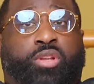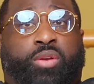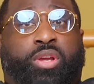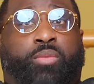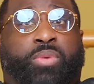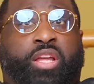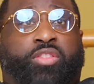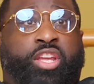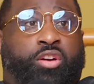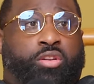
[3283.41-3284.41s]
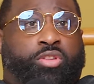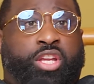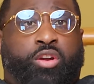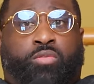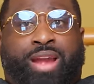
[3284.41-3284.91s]
being
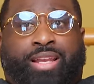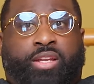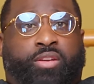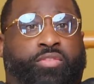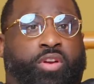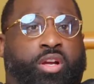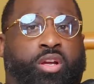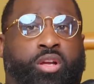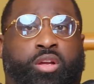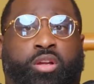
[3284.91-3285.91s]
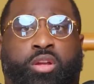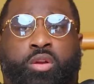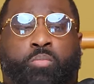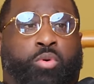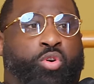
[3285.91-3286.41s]
Theo Ratliff,
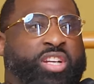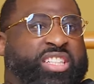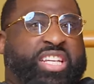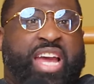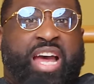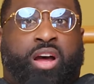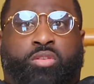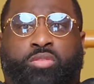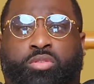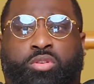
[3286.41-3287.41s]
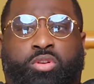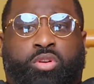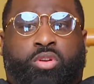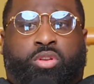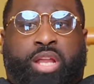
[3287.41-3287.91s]
Boris Diaw,
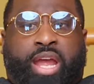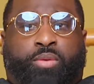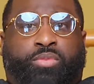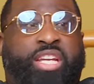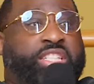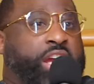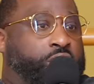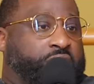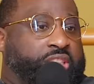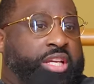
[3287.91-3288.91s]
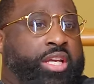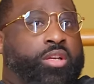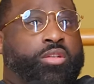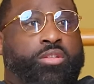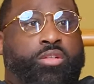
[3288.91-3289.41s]
like DJ
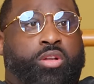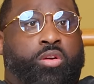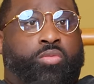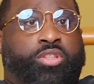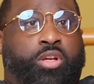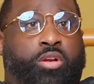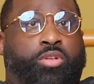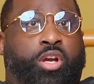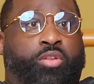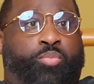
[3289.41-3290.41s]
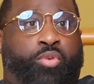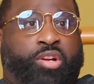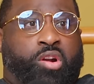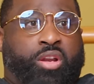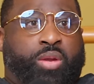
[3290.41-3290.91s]
Augustine, you know, was the other
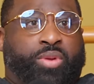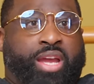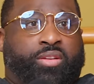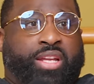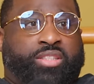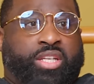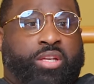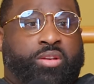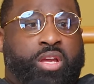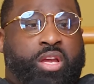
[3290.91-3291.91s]
point guard that we had on that team.